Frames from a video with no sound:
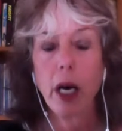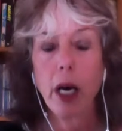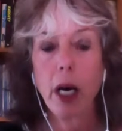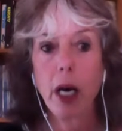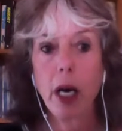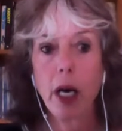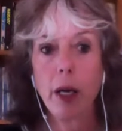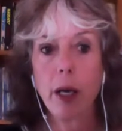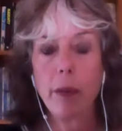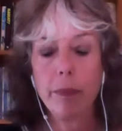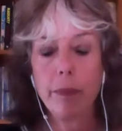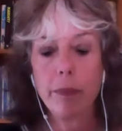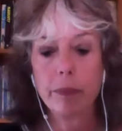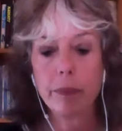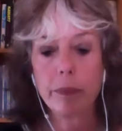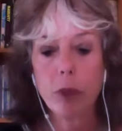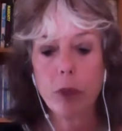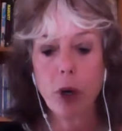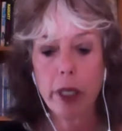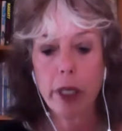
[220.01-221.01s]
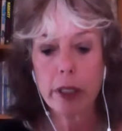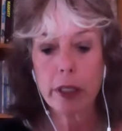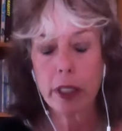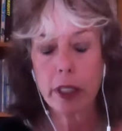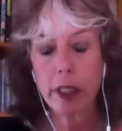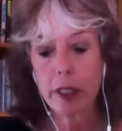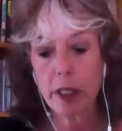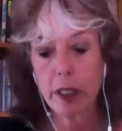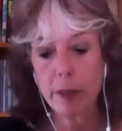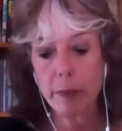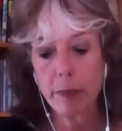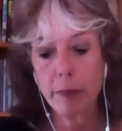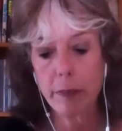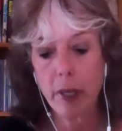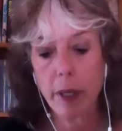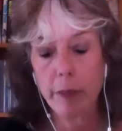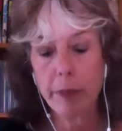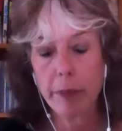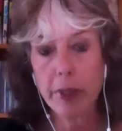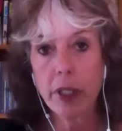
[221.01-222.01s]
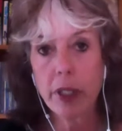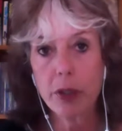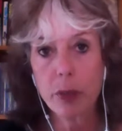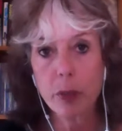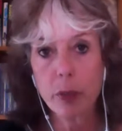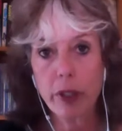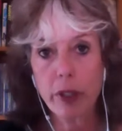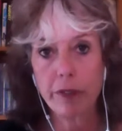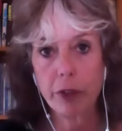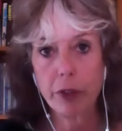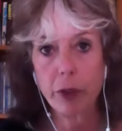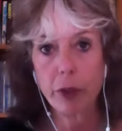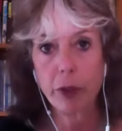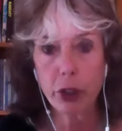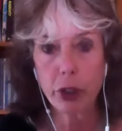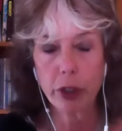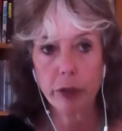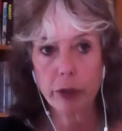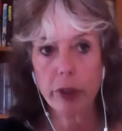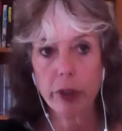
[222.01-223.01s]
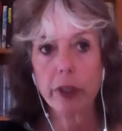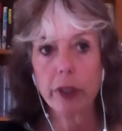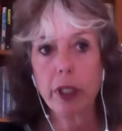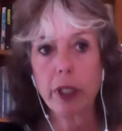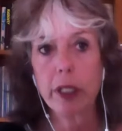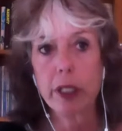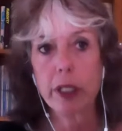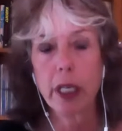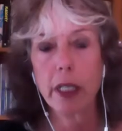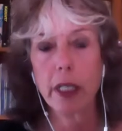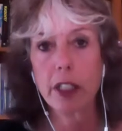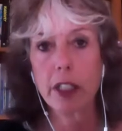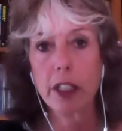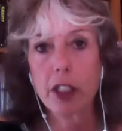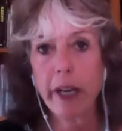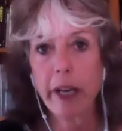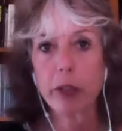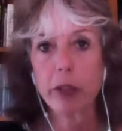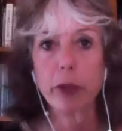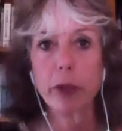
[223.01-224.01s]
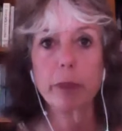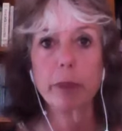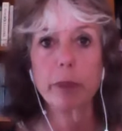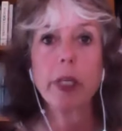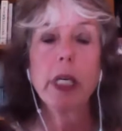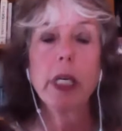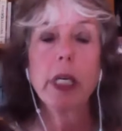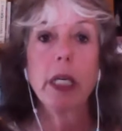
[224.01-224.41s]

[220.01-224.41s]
autism because one of your children is on the spectrum,